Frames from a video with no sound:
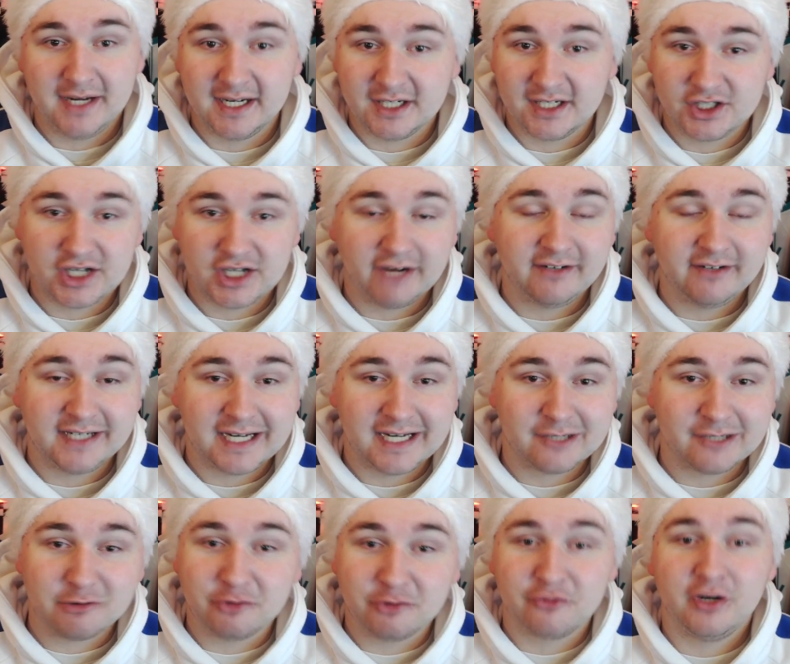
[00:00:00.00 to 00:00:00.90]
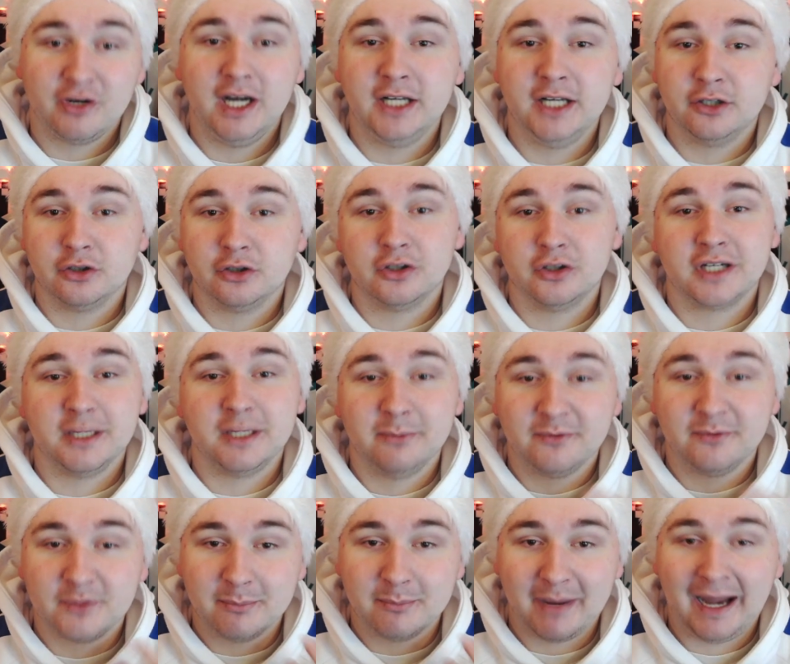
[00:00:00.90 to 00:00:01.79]
And Jerry Yates was really unlucky
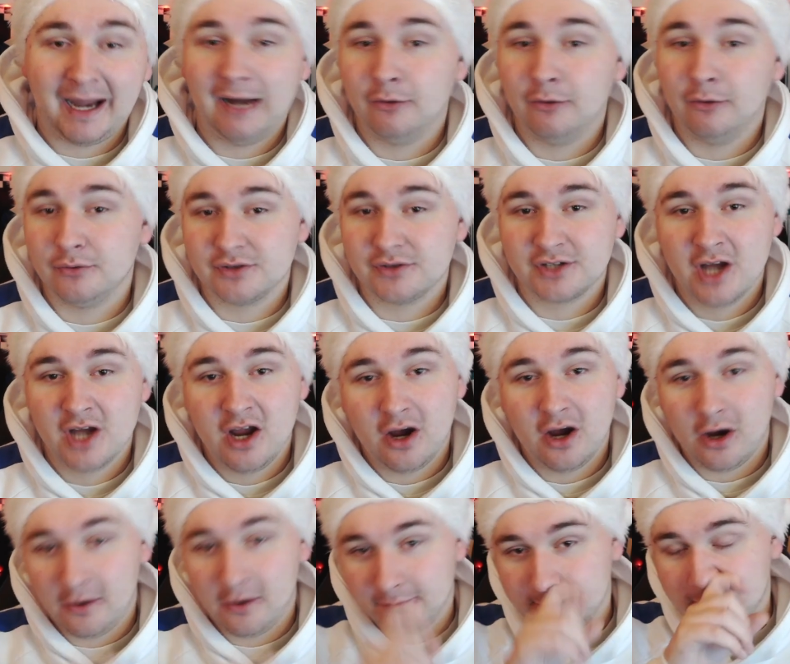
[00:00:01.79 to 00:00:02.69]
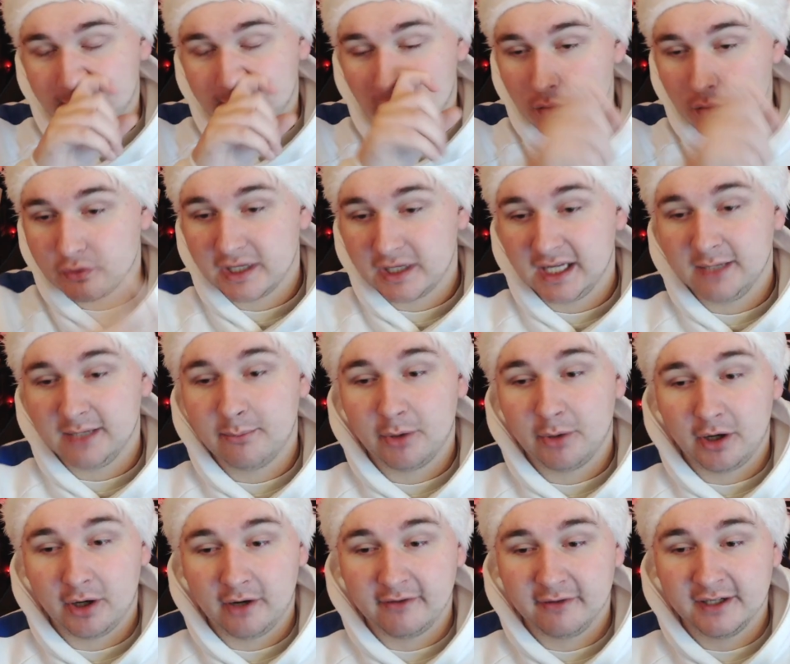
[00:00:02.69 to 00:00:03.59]
with the bounce off the
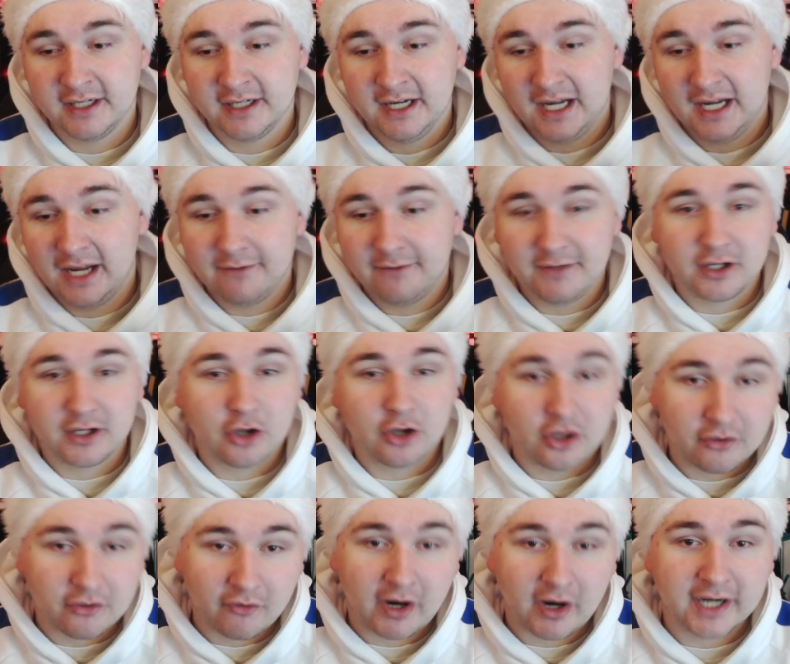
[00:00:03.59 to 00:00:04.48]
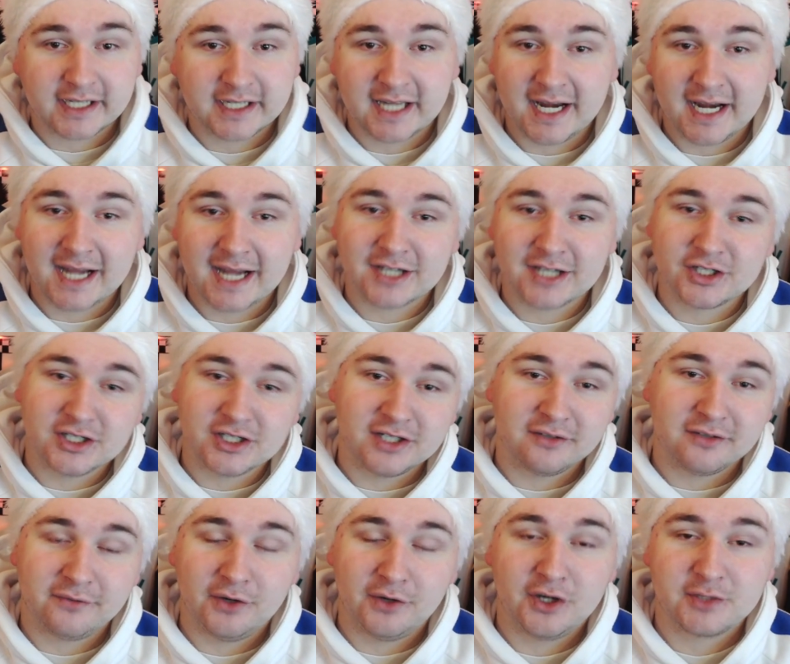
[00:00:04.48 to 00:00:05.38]
goalkeeper. And if he'd have got the right connection in the
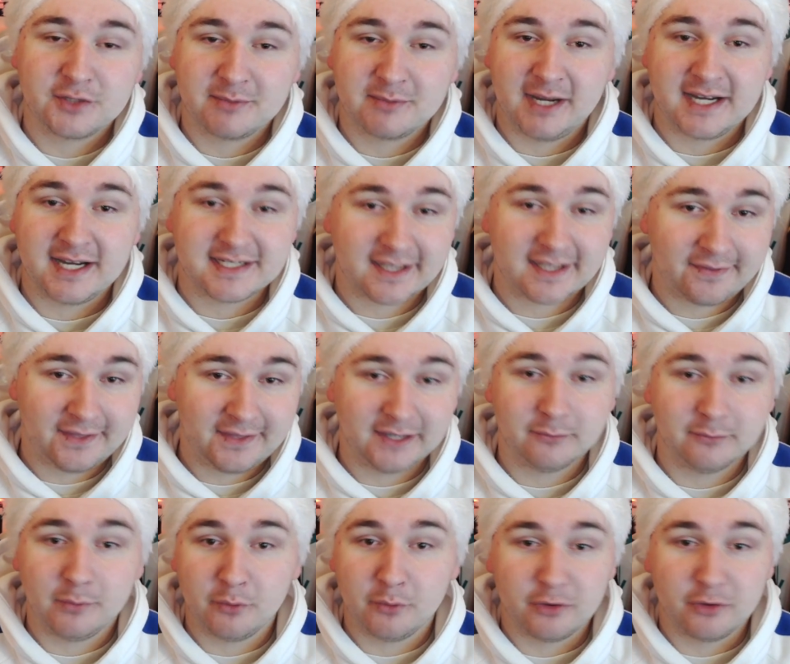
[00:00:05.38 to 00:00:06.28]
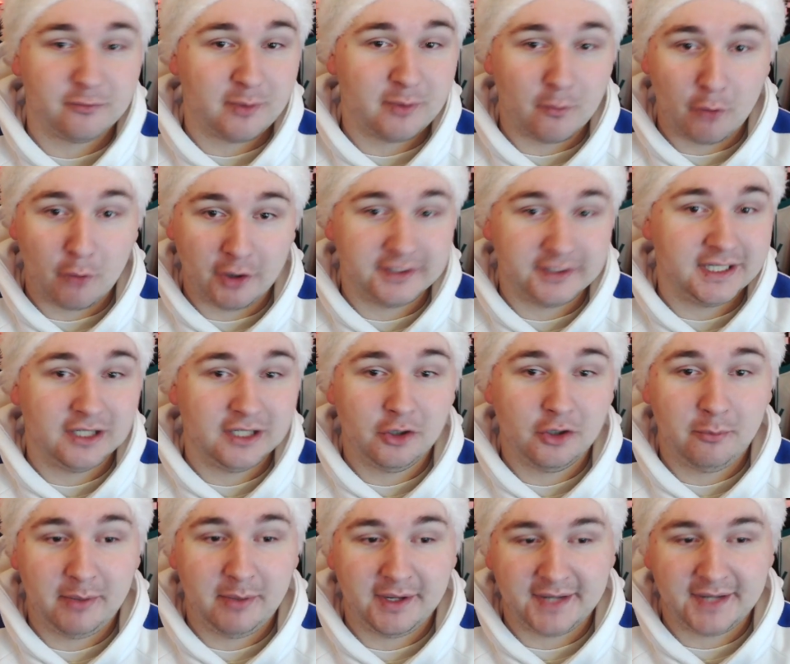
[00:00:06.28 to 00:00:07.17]
first place, I think we would have been 1-0
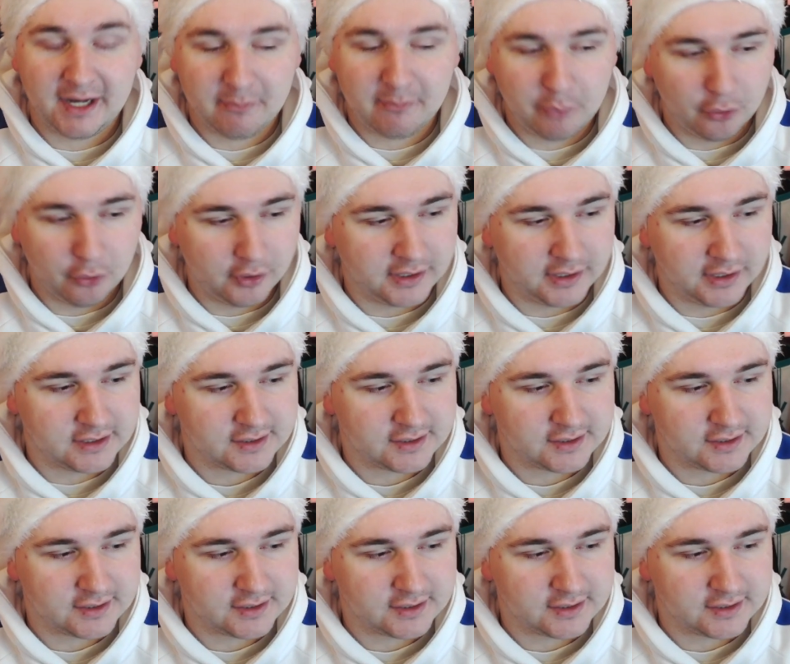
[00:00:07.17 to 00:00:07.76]
up at that point.